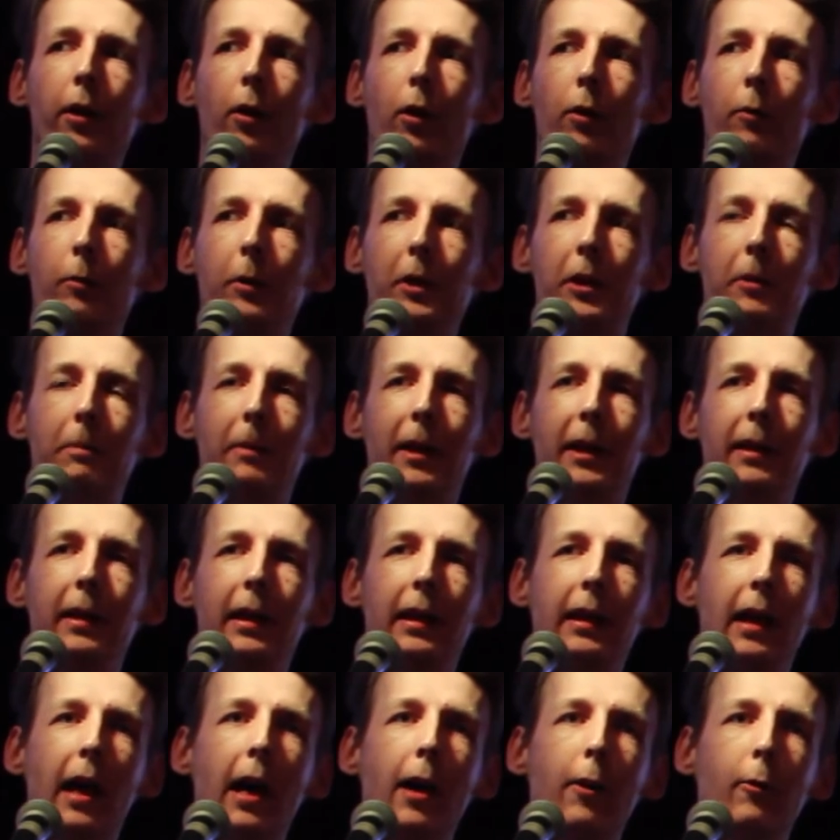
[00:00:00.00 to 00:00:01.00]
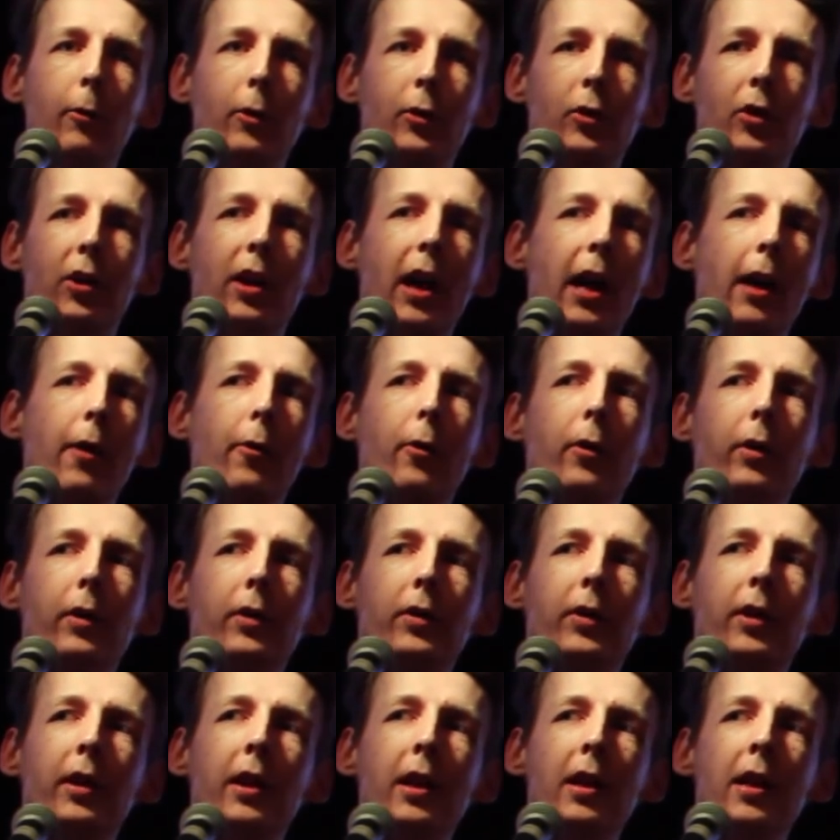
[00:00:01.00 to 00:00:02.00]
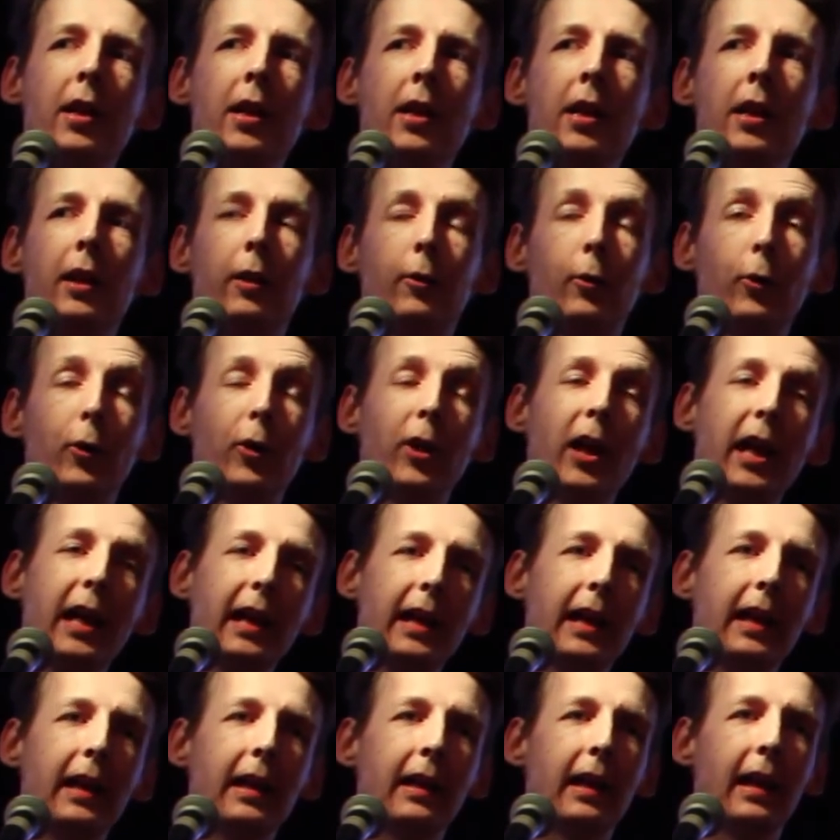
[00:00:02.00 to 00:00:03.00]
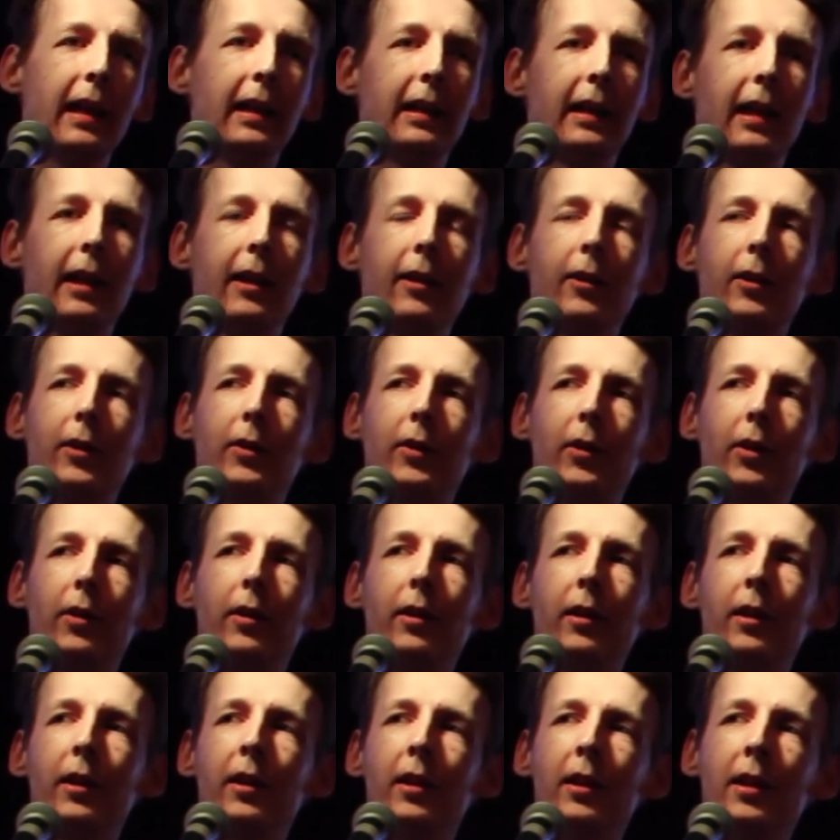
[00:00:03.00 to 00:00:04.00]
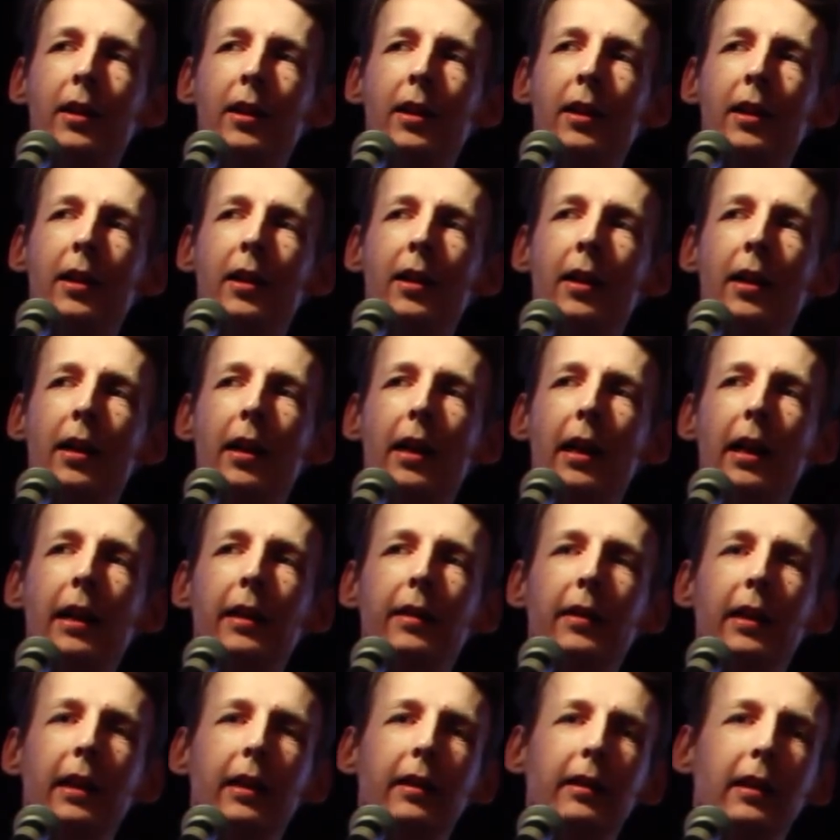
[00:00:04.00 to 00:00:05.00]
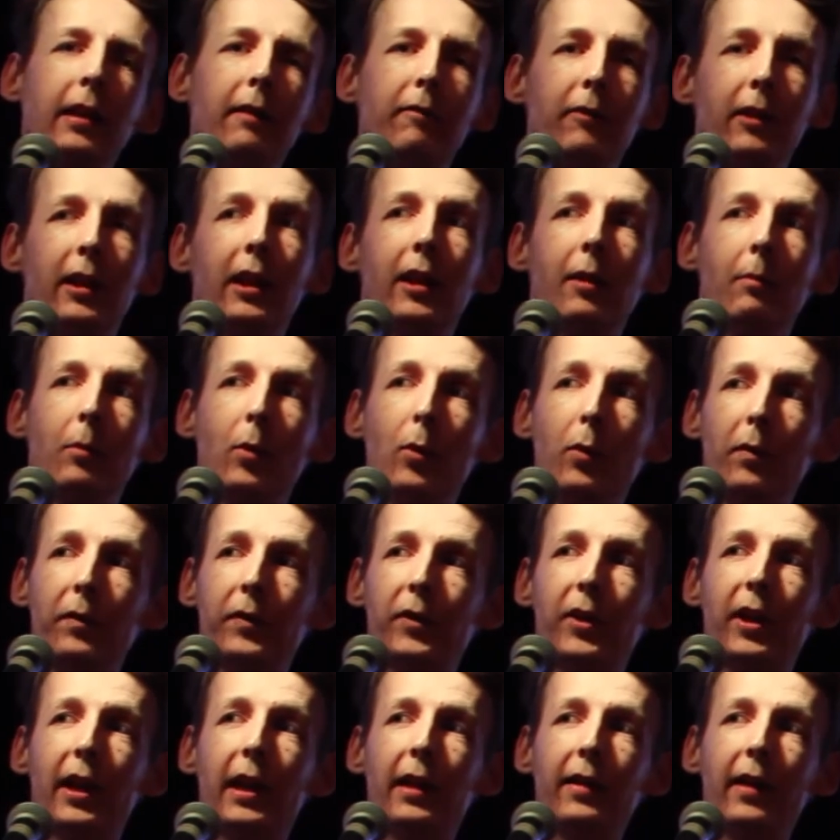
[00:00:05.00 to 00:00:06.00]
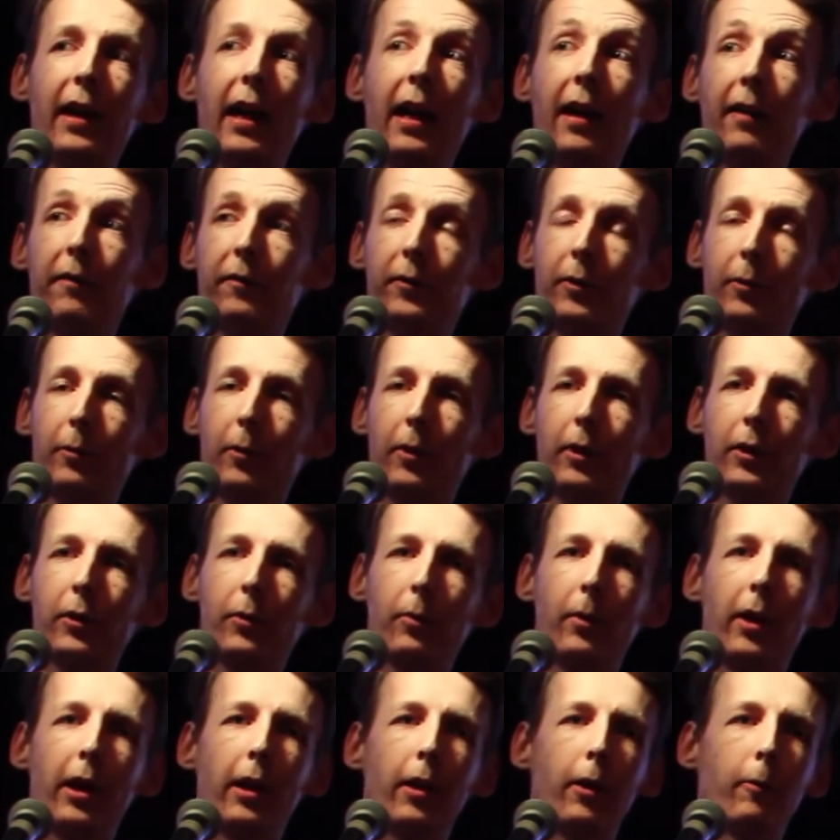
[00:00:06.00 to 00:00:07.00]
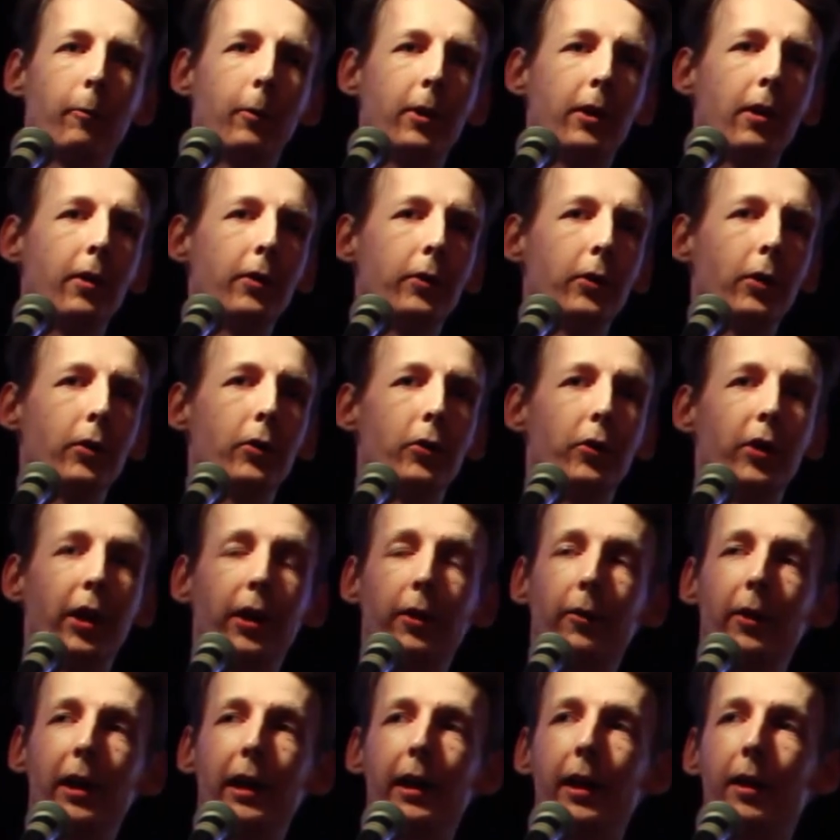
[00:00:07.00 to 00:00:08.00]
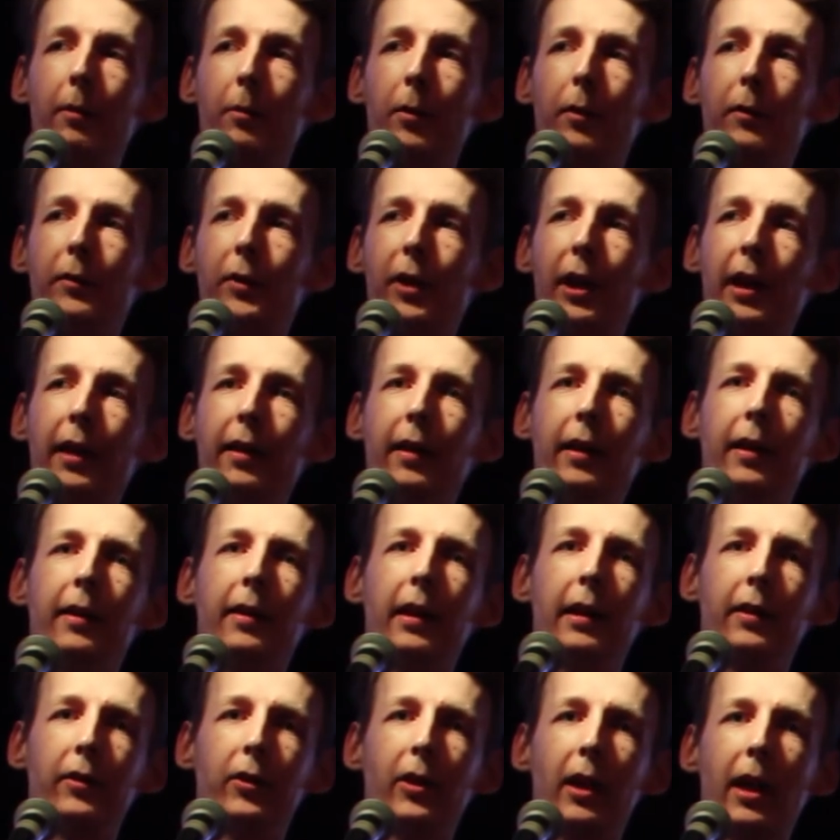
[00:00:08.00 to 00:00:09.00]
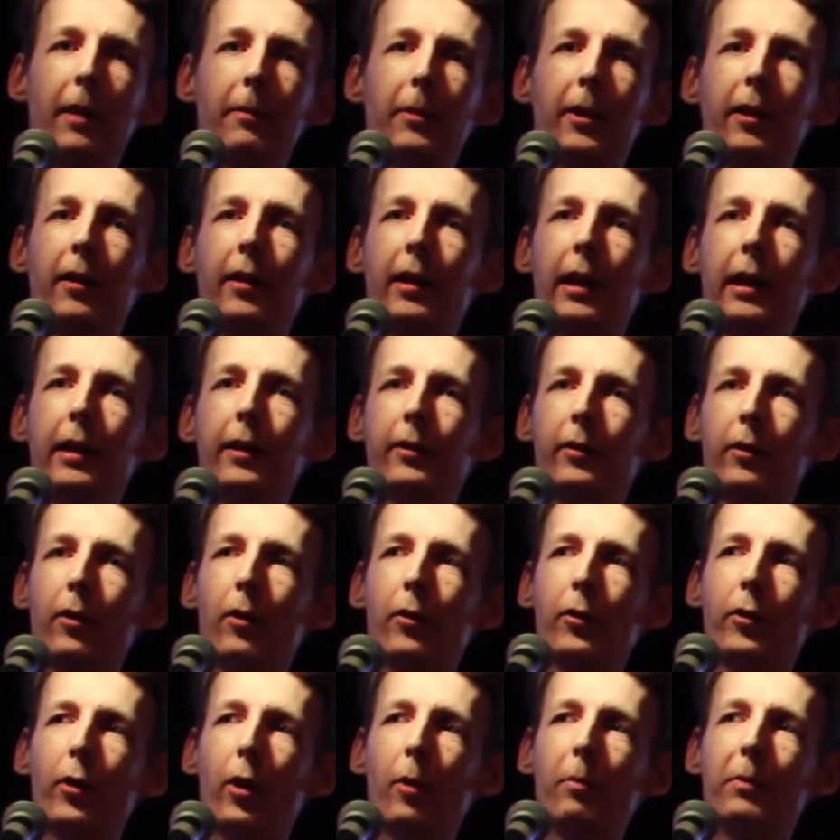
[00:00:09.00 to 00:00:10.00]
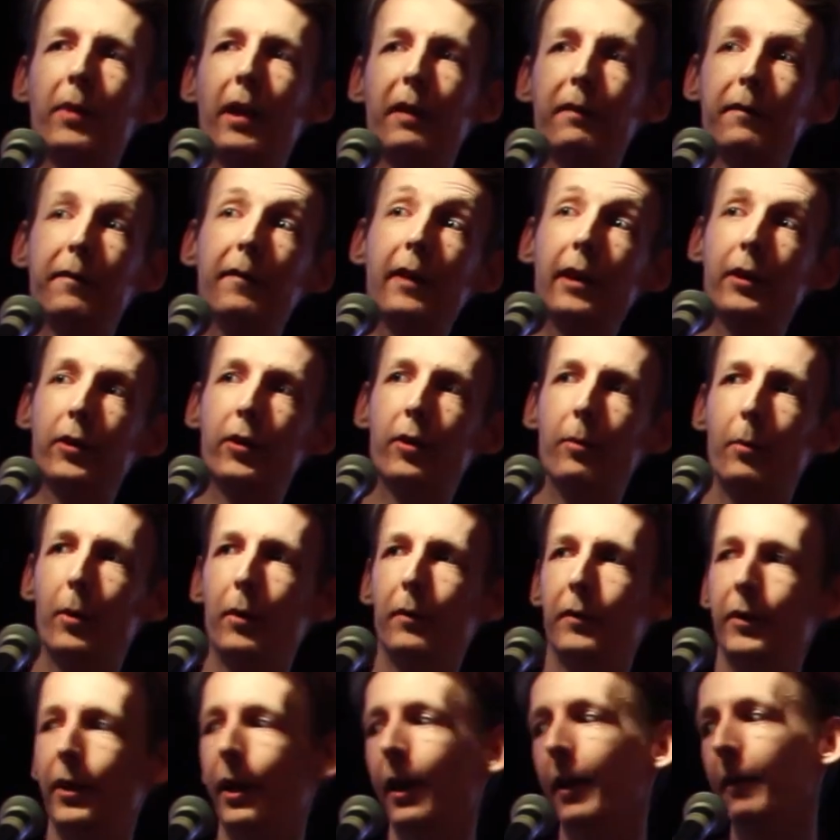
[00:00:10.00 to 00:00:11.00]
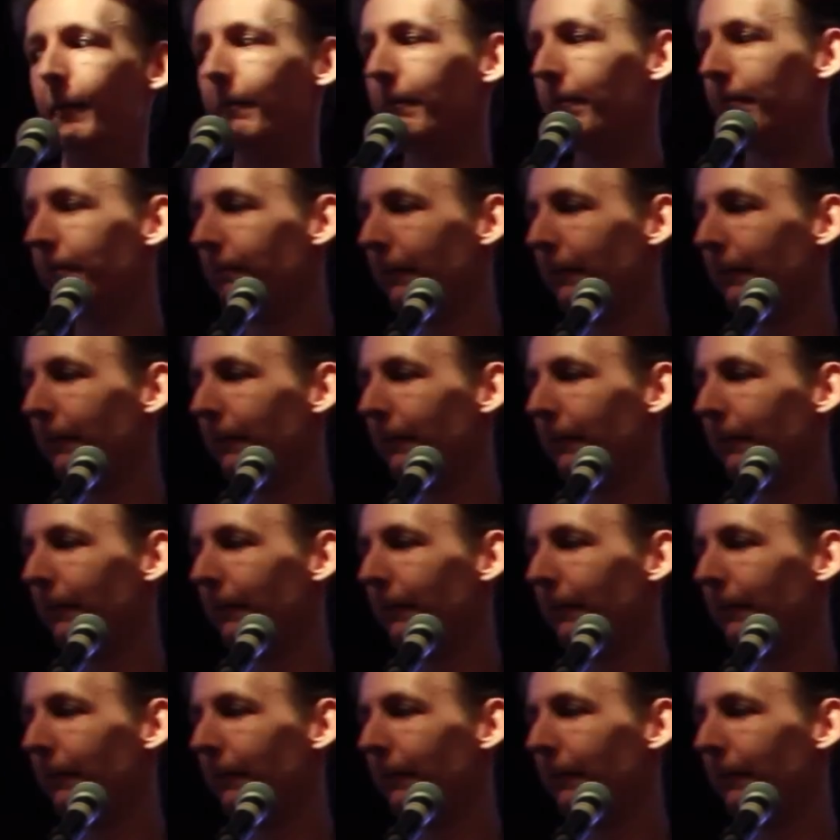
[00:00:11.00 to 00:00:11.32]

are we spending hours and hours creating a character and then giving it a moveset afterwards? Why are we not just generating a moveset and then slapping a character on top that fits the moveset?